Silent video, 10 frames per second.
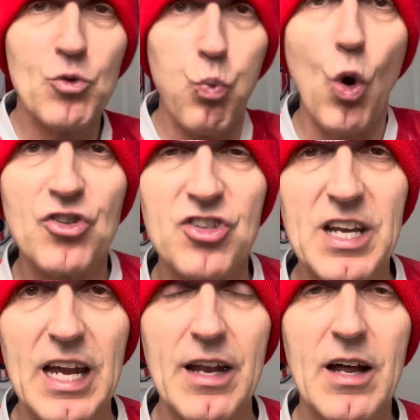Watson
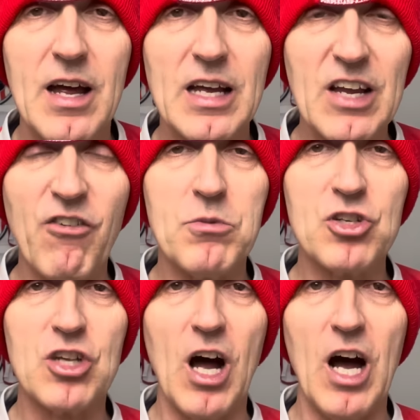in. Give him a
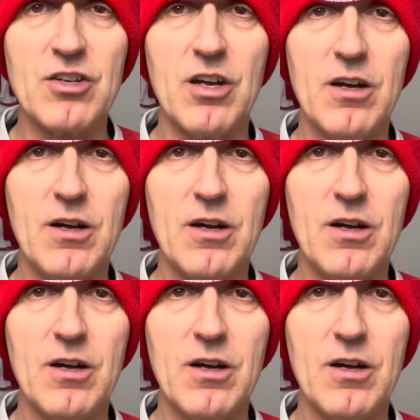start.